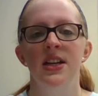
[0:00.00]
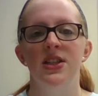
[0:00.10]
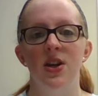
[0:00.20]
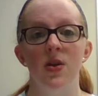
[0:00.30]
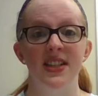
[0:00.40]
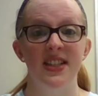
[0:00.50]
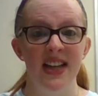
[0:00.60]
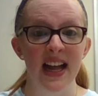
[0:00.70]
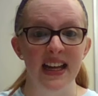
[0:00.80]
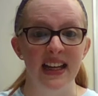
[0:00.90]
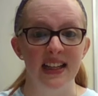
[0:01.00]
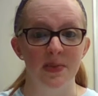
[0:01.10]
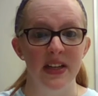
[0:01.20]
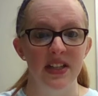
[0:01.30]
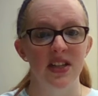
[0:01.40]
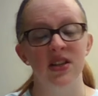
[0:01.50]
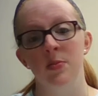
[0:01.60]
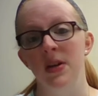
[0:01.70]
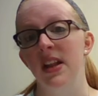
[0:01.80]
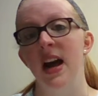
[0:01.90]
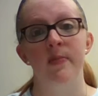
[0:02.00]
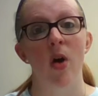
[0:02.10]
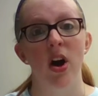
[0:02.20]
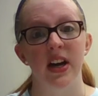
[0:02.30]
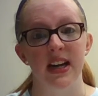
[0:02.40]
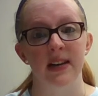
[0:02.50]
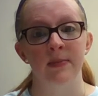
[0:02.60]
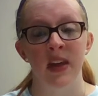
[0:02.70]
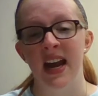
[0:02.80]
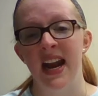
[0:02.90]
So the selling expenses could be like marketing, okay?